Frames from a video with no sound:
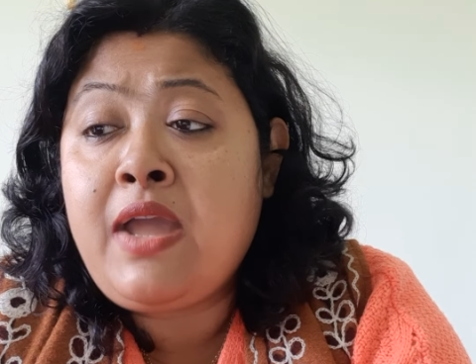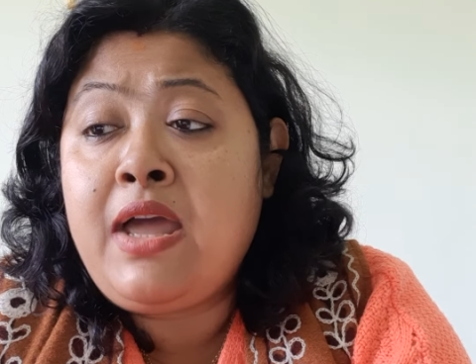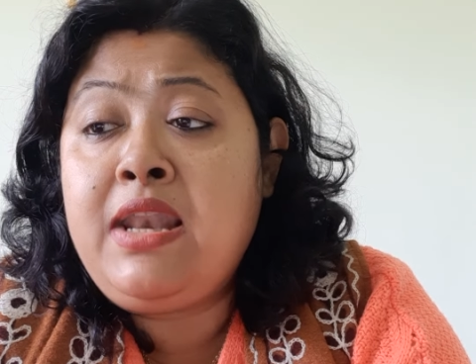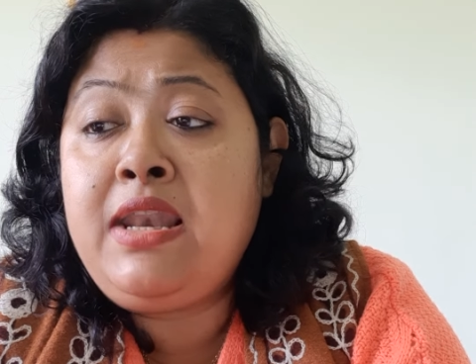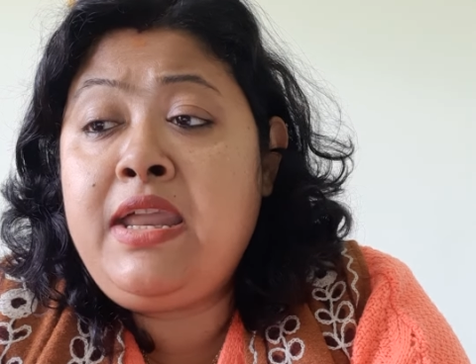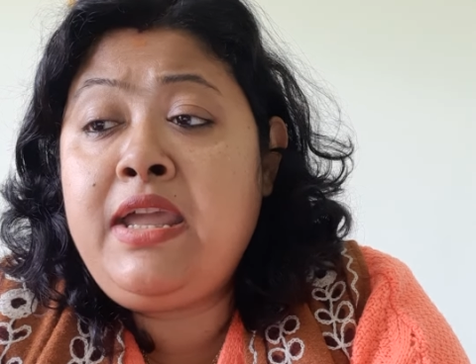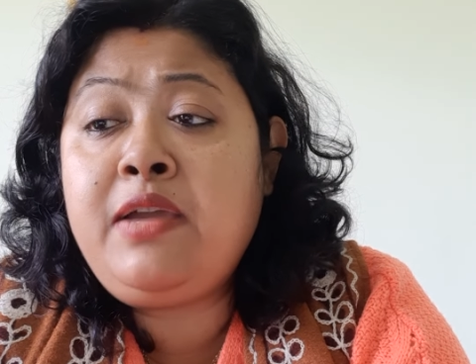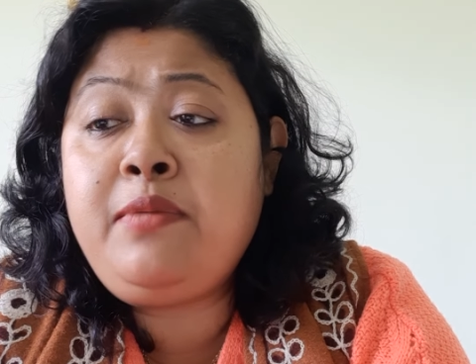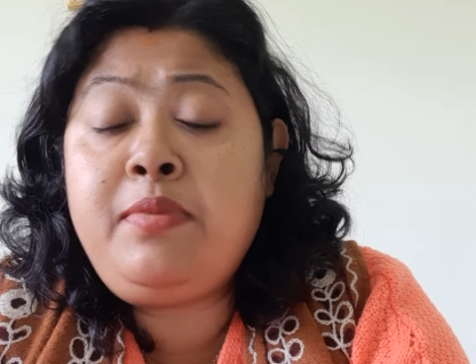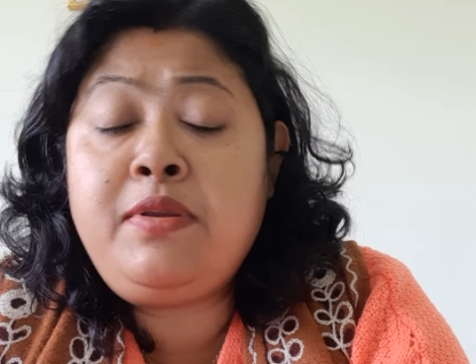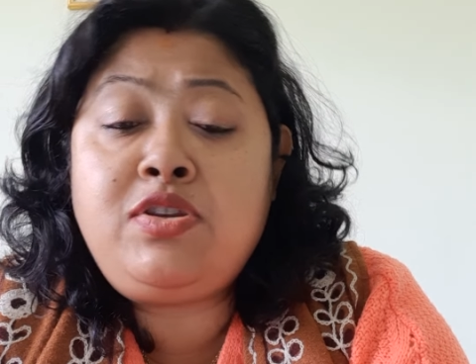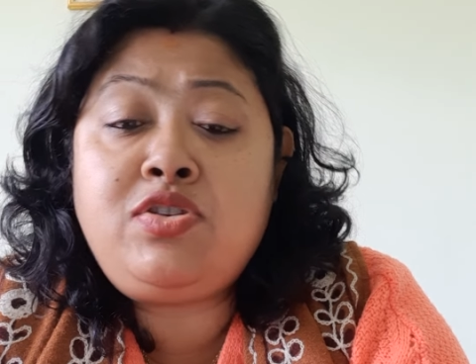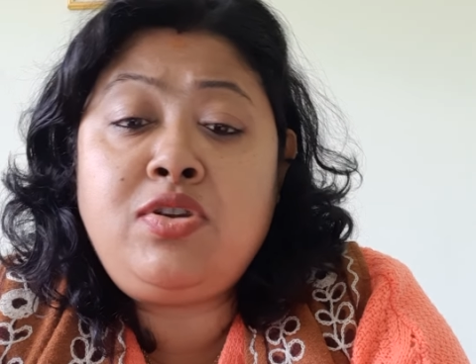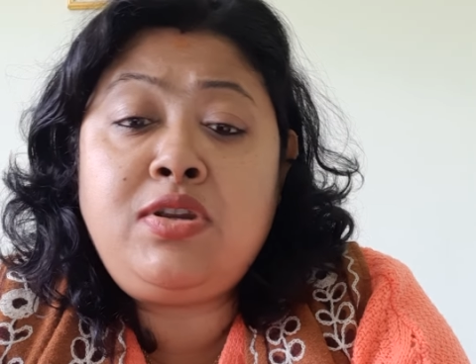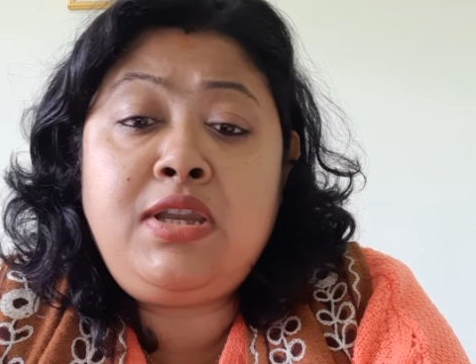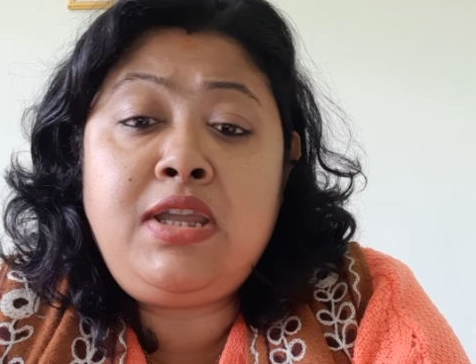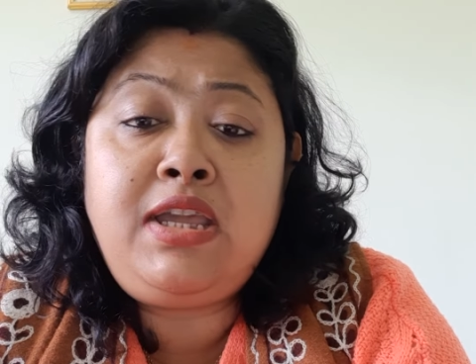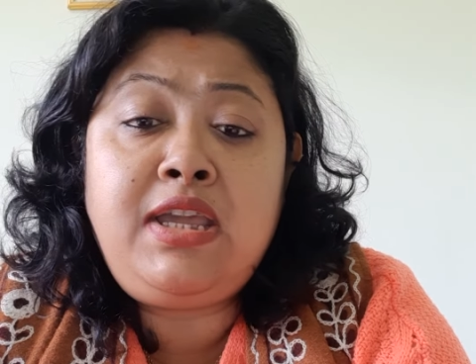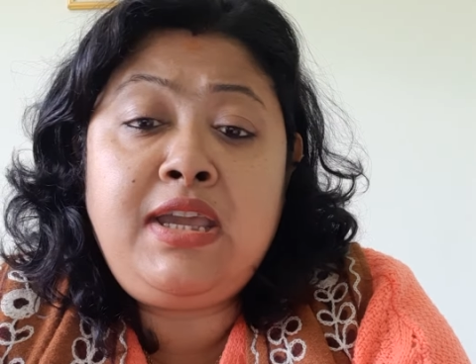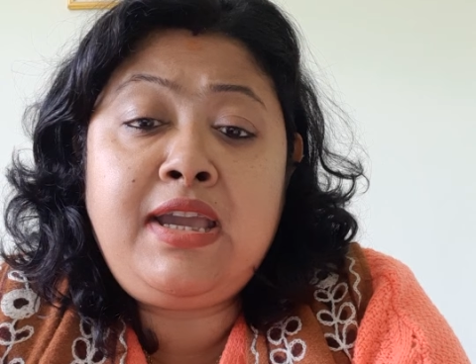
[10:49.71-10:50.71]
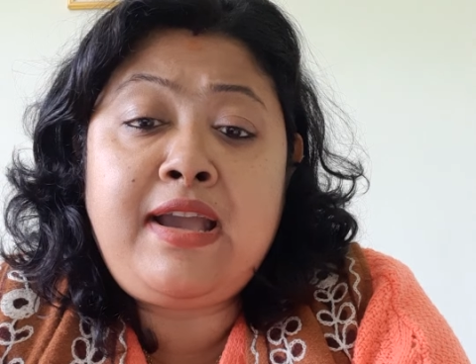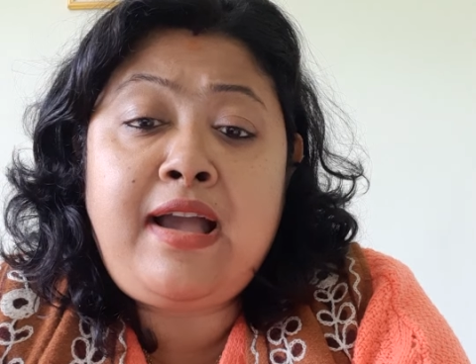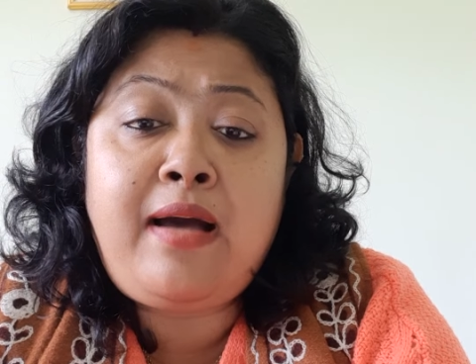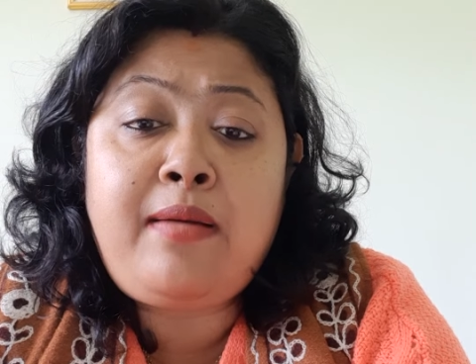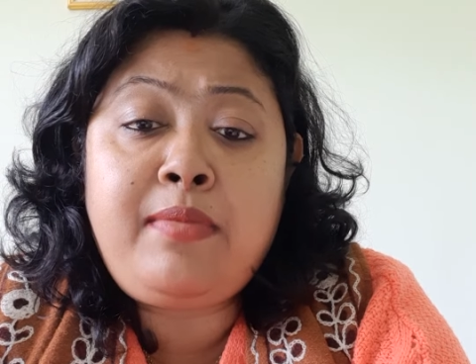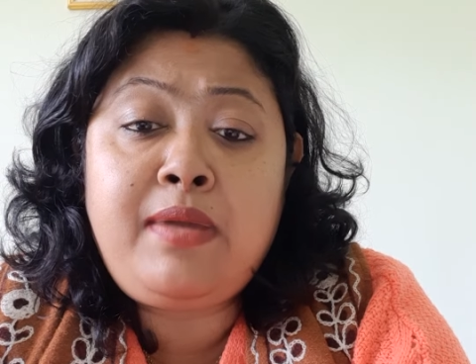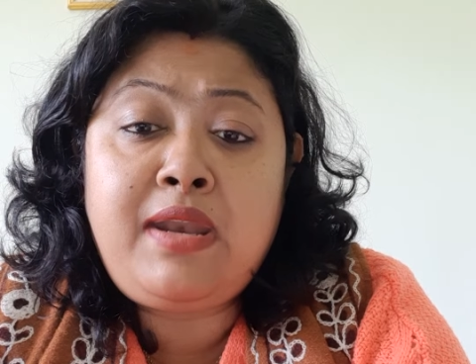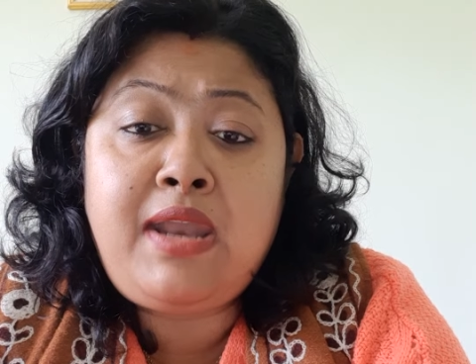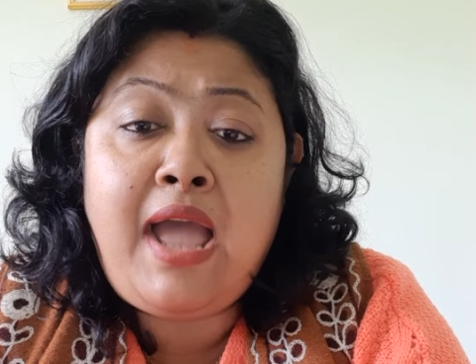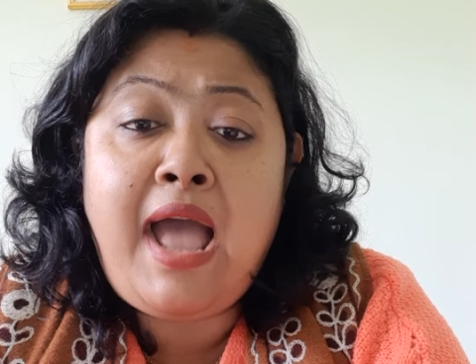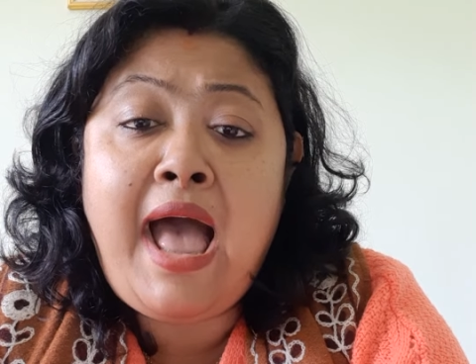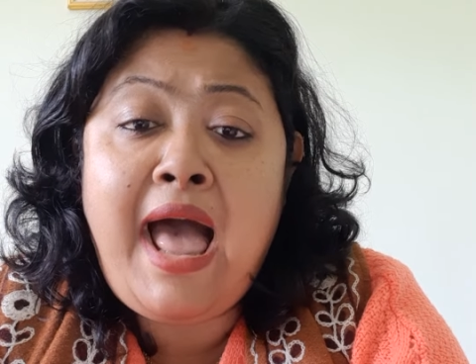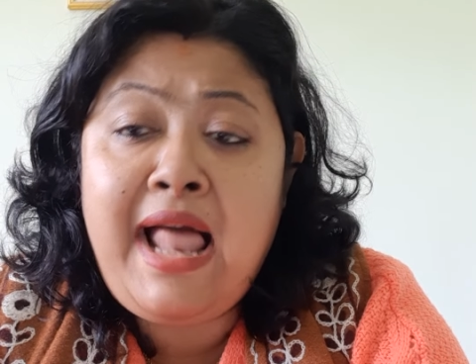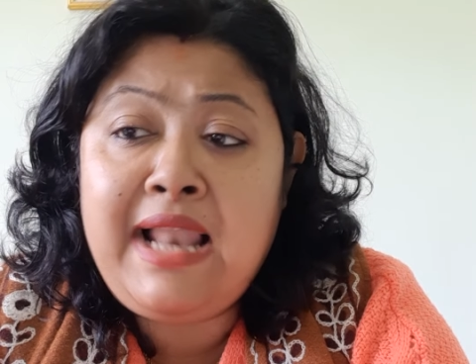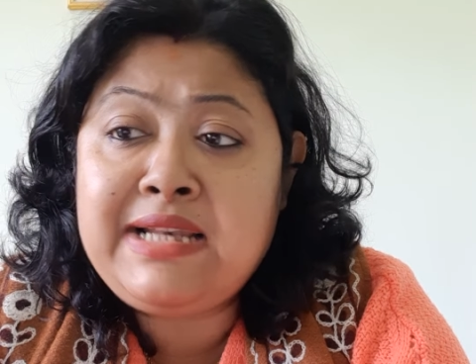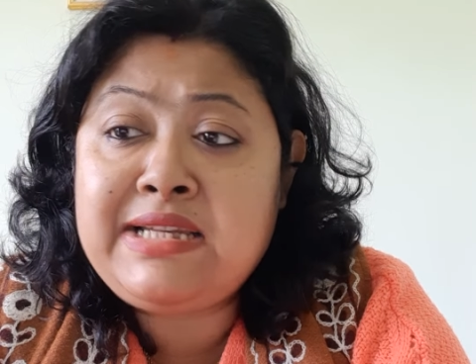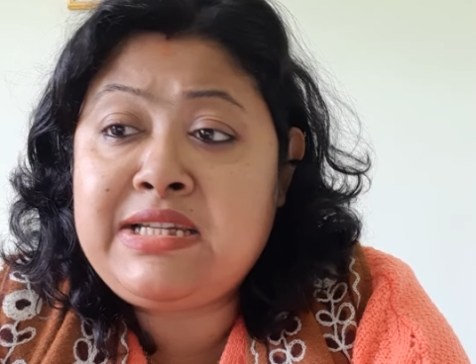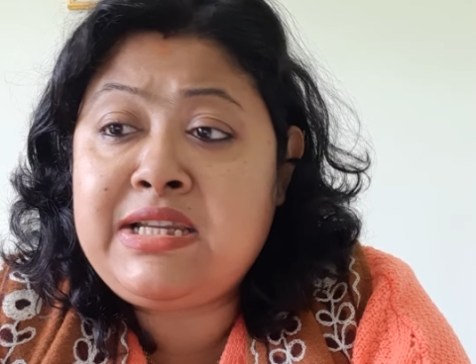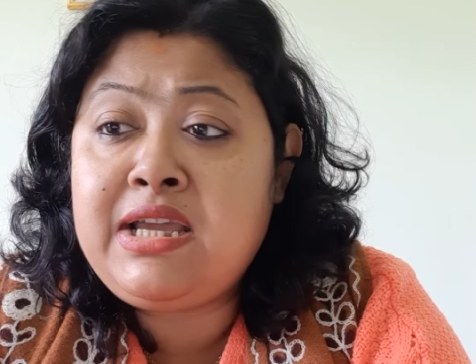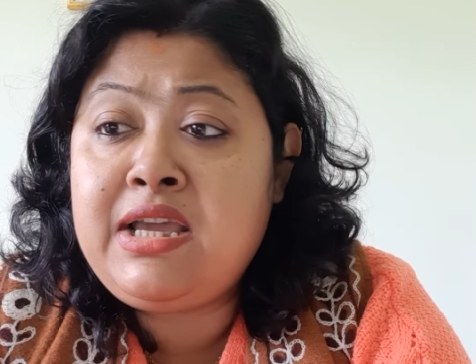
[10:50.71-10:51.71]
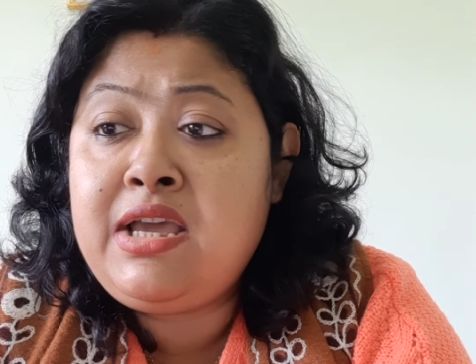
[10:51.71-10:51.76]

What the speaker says: link between income and health.